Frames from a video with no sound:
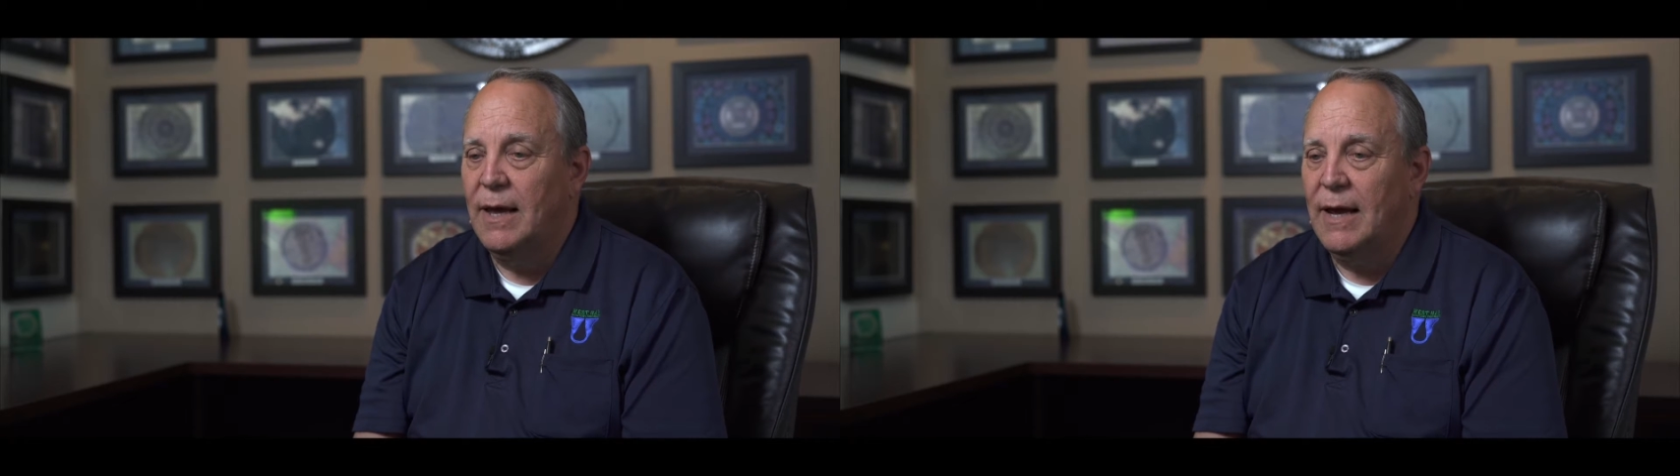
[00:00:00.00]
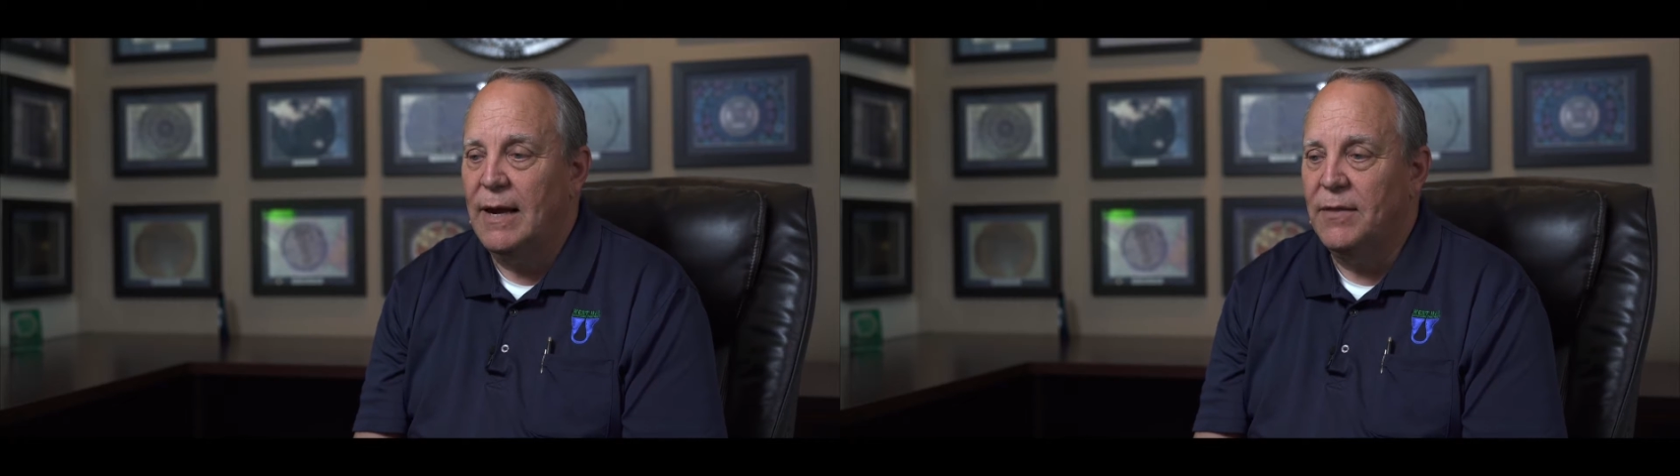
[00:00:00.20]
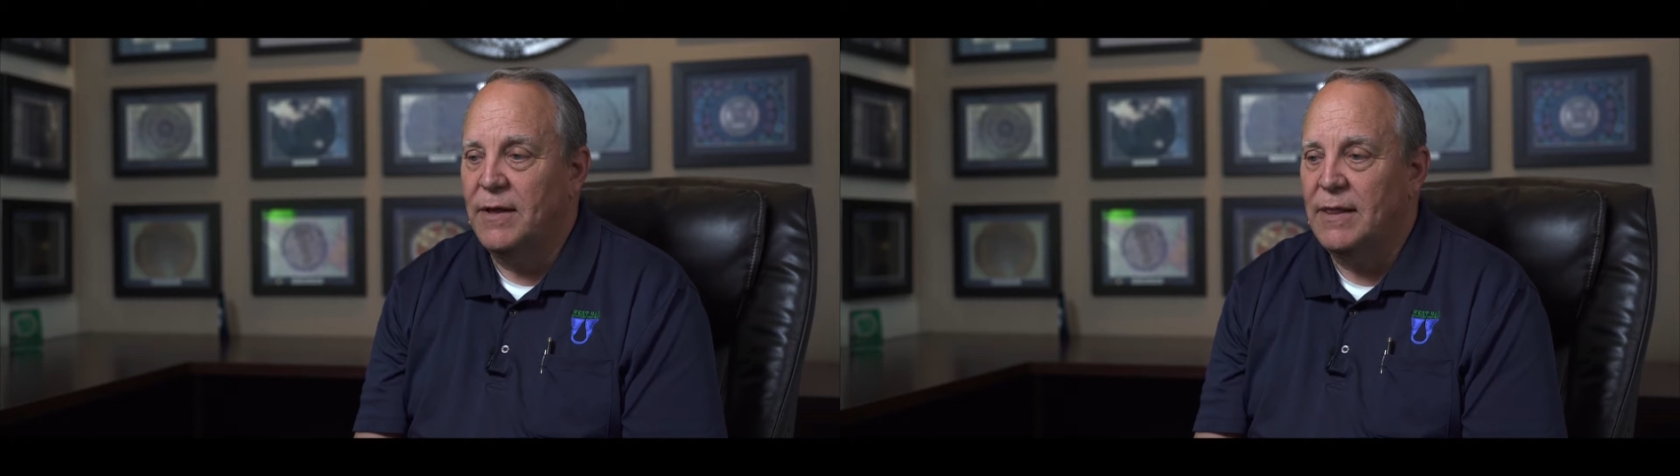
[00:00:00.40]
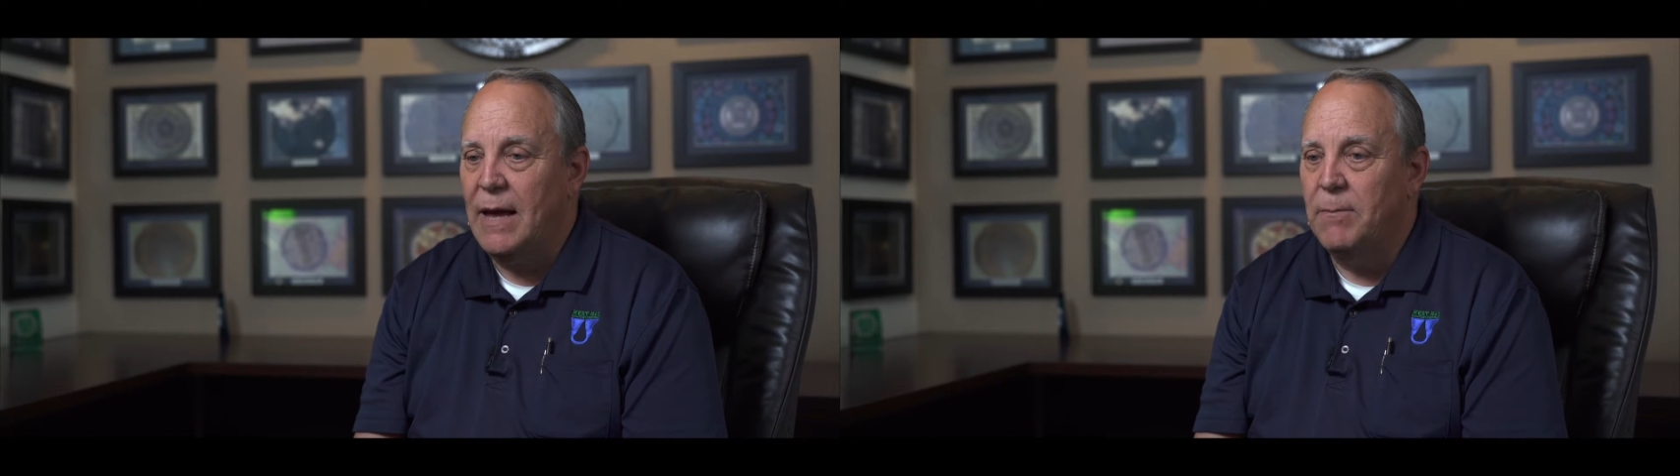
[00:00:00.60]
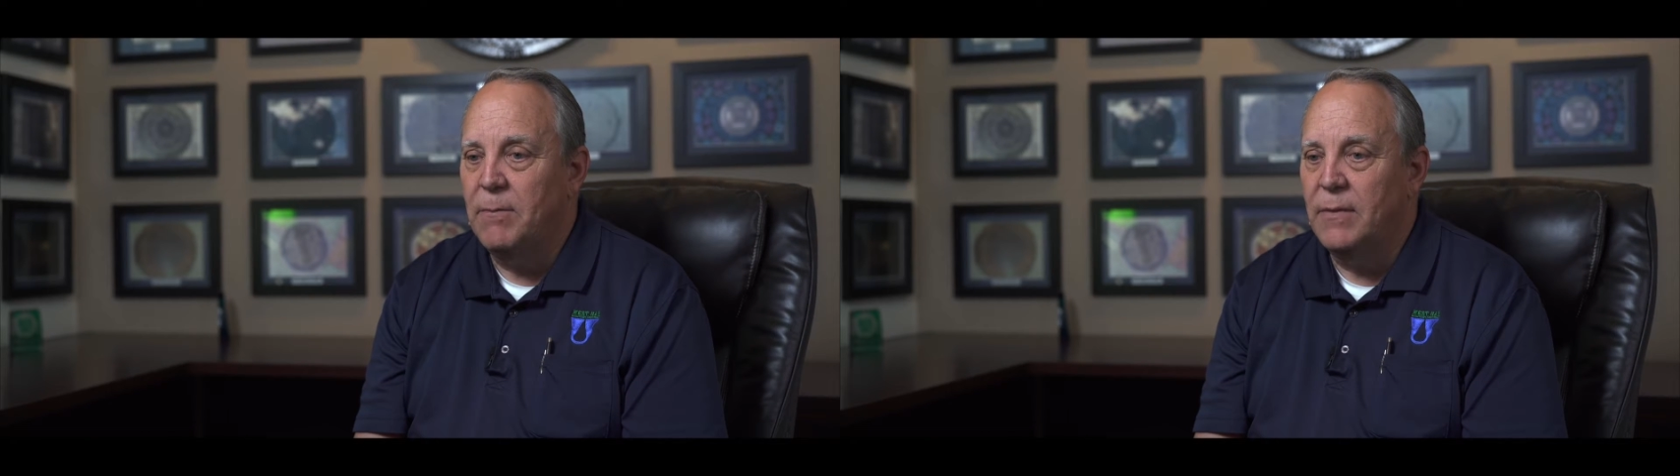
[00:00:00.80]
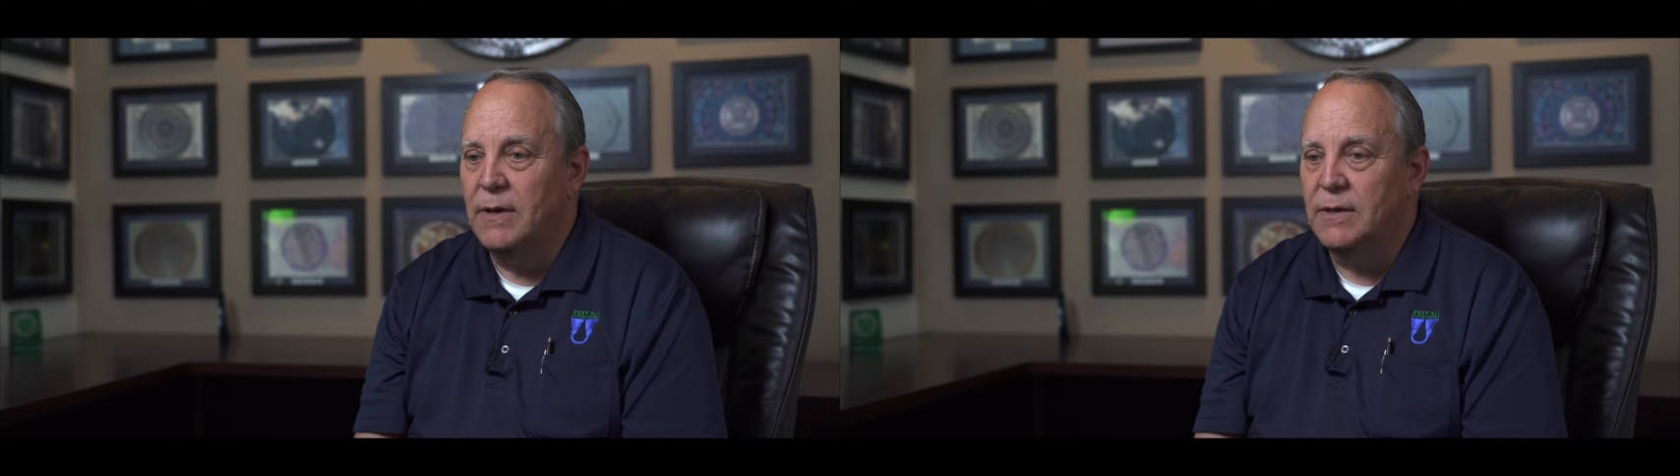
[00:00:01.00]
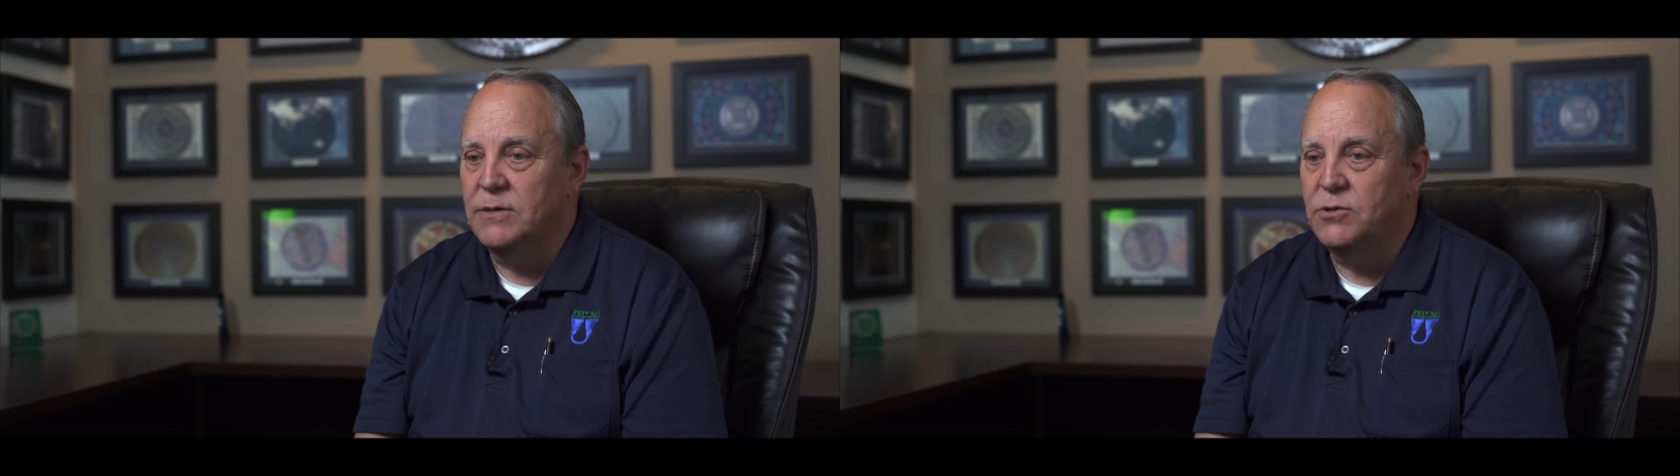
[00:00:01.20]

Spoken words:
And I think that is